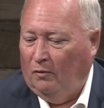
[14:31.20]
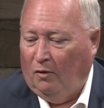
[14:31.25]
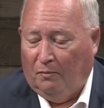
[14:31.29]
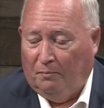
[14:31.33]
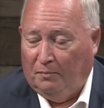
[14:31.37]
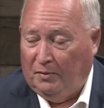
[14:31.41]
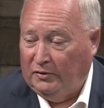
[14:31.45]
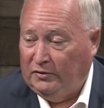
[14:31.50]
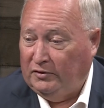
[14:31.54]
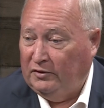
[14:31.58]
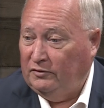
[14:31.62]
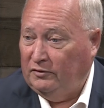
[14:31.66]

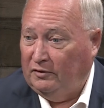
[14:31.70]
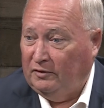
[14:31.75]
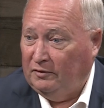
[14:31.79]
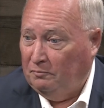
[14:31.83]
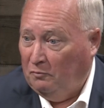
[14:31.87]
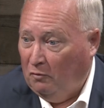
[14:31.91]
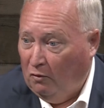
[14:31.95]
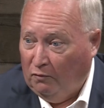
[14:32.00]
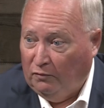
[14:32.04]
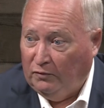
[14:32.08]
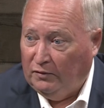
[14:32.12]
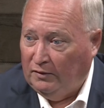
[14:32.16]
businesses
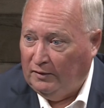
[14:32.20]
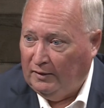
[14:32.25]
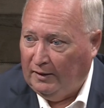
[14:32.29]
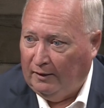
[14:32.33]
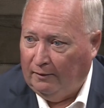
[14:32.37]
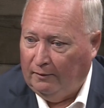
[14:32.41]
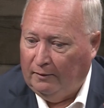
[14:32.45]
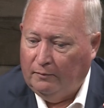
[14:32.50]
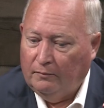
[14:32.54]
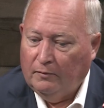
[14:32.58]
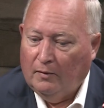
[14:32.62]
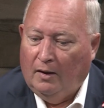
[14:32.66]
moved to the
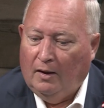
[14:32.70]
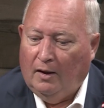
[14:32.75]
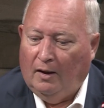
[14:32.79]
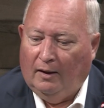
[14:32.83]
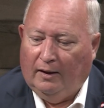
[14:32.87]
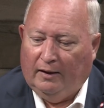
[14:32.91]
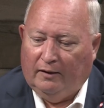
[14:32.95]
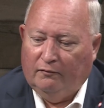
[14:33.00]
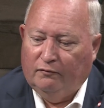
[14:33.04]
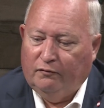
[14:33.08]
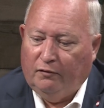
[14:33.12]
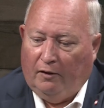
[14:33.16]
area."
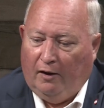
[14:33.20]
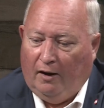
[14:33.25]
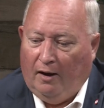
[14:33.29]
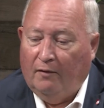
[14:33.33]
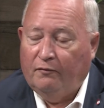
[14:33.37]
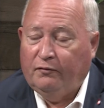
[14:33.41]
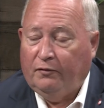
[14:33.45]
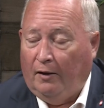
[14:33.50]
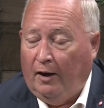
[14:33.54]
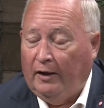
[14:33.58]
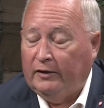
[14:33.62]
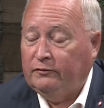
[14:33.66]
Like
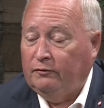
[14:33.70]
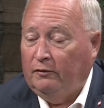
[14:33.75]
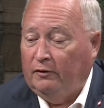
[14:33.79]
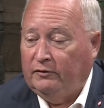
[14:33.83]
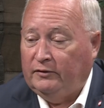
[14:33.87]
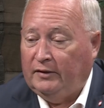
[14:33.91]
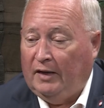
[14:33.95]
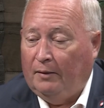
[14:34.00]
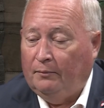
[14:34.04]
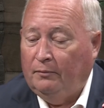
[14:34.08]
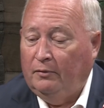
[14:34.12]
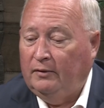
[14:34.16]
for us, for
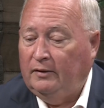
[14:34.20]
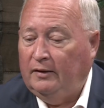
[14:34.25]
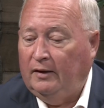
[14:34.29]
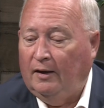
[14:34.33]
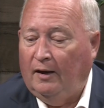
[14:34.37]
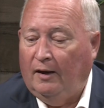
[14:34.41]
example,